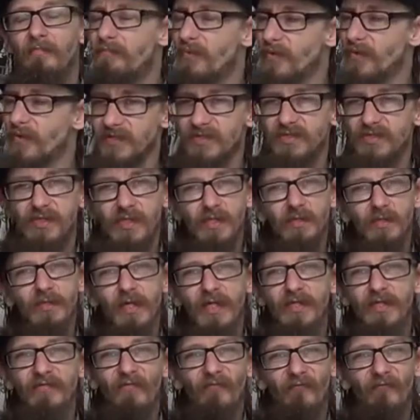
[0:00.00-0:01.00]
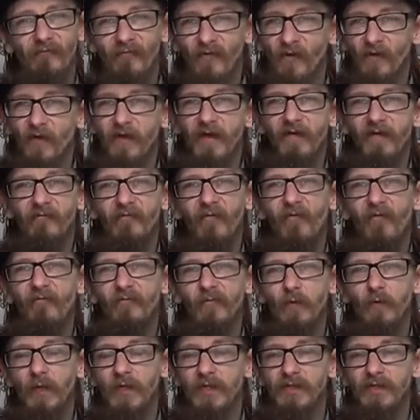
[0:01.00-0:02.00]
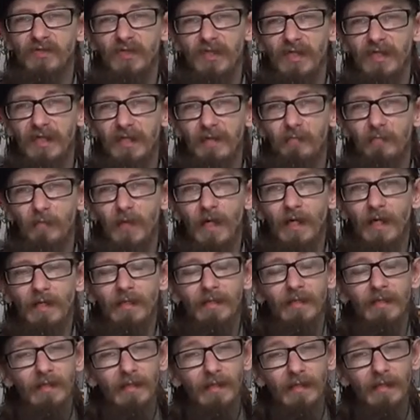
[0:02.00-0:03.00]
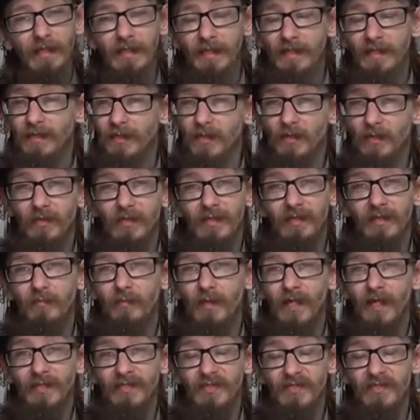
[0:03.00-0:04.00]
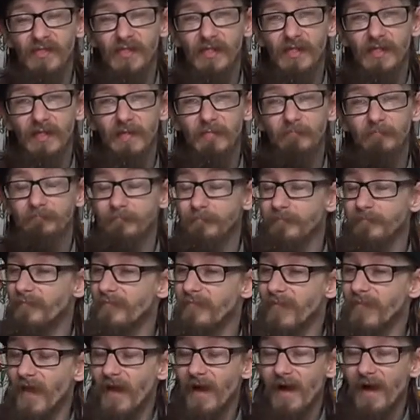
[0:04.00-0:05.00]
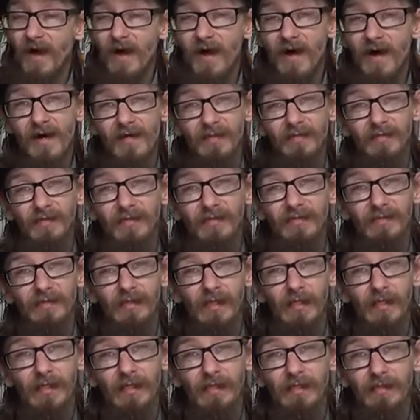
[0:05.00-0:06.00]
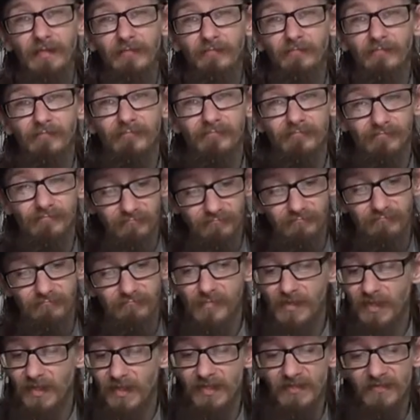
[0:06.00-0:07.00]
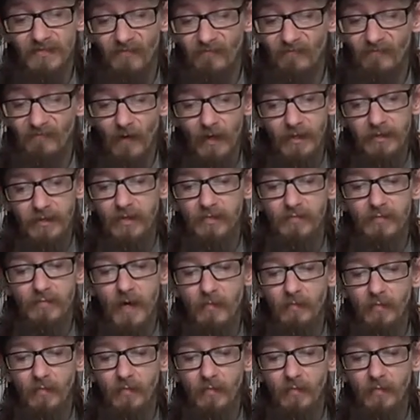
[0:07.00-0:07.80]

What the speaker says: but he still gets fully involved with the team, including the banter, and is a valued